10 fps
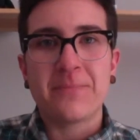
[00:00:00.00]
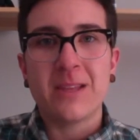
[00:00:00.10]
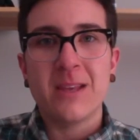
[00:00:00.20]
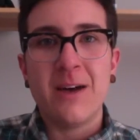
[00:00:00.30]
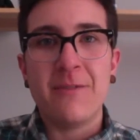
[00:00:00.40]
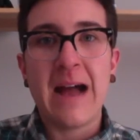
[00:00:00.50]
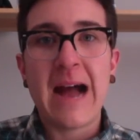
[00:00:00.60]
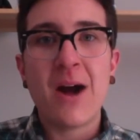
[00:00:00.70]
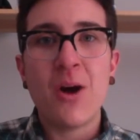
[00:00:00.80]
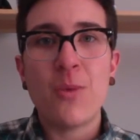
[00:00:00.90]
of
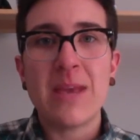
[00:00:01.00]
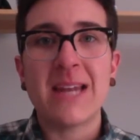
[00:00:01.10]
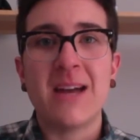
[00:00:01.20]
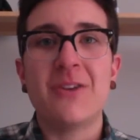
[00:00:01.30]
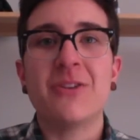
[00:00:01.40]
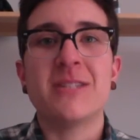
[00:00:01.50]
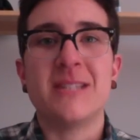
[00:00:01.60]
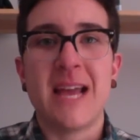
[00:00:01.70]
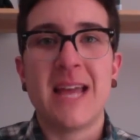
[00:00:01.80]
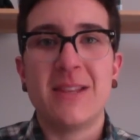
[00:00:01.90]
how we can
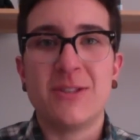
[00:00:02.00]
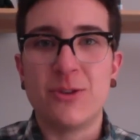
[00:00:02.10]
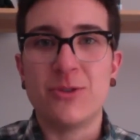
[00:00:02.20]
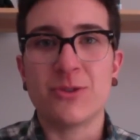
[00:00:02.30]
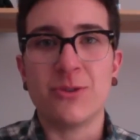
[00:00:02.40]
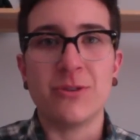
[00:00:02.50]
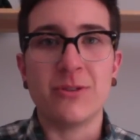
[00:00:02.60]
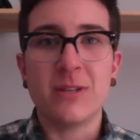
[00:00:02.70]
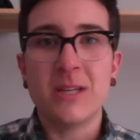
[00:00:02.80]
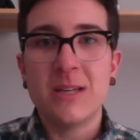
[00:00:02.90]
understand the
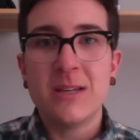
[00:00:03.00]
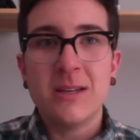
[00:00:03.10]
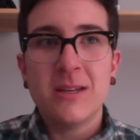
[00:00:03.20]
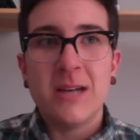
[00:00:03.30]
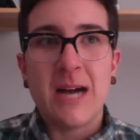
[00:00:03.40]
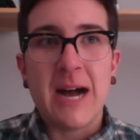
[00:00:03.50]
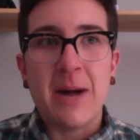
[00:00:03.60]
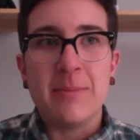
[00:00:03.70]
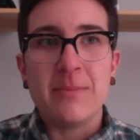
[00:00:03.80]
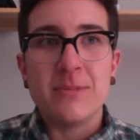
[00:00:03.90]
social
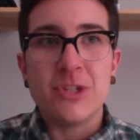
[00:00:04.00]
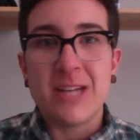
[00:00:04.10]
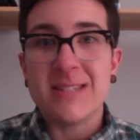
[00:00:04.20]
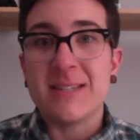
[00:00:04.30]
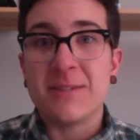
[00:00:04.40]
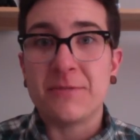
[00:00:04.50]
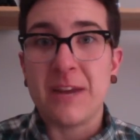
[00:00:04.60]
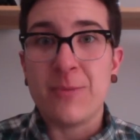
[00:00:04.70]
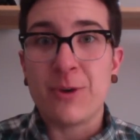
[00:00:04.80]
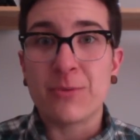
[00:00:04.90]
justice
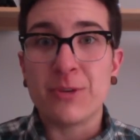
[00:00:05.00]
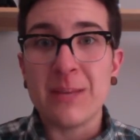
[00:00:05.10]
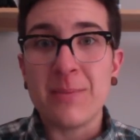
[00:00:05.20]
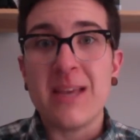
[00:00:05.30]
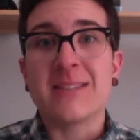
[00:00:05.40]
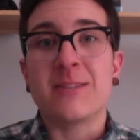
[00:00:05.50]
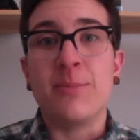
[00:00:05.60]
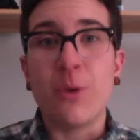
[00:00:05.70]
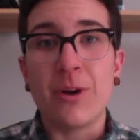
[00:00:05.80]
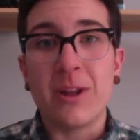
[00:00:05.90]
framework really being
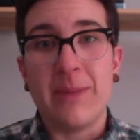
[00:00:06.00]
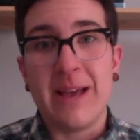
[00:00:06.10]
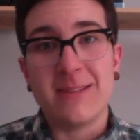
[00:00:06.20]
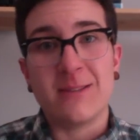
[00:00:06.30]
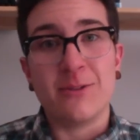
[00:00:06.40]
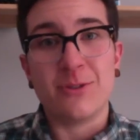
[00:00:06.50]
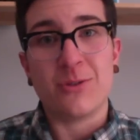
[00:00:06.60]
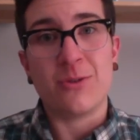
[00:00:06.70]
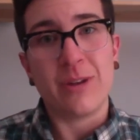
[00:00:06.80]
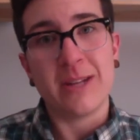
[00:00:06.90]
supported by a
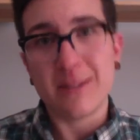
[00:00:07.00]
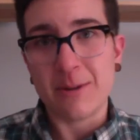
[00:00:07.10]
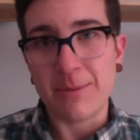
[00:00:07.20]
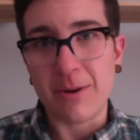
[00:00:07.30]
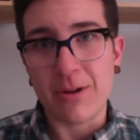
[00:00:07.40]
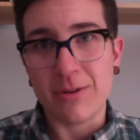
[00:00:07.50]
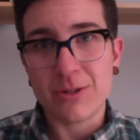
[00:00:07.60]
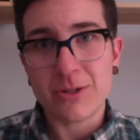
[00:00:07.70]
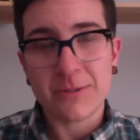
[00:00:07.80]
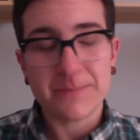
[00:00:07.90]
solution-oriented
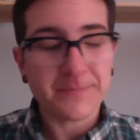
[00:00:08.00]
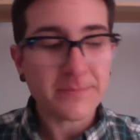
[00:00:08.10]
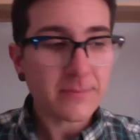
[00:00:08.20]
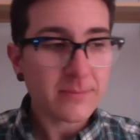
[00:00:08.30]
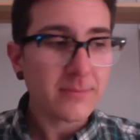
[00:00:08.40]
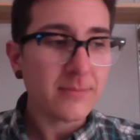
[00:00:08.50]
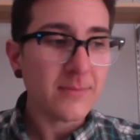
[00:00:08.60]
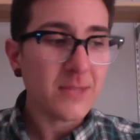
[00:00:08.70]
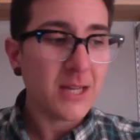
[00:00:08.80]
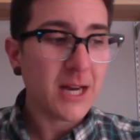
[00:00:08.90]
approach.
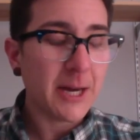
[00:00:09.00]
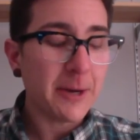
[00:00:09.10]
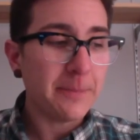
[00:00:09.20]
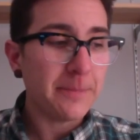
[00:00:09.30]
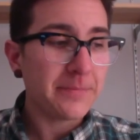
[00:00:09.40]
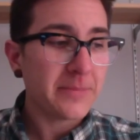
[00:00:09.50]
And